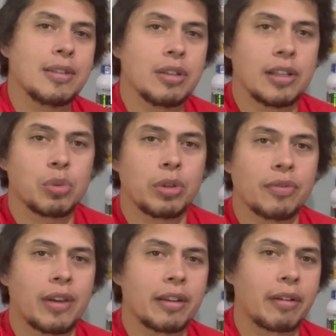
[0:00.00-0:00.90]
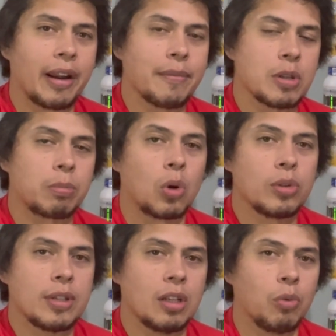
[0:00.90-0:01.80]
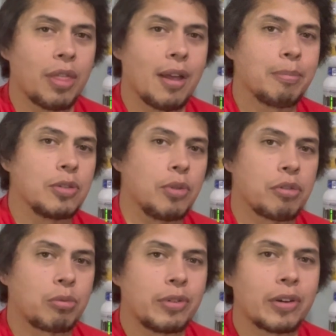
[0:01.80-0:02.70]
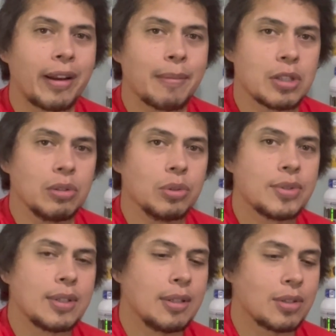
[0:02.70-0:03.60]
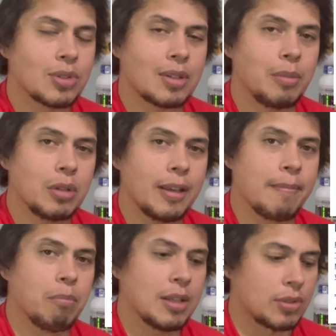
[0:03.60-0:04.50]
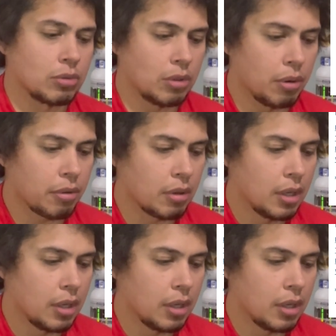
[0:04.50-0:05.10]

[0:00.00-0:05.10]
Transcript: that you need 25 grams of protein with up to 3 grams of leucine to stimulate muscle growth.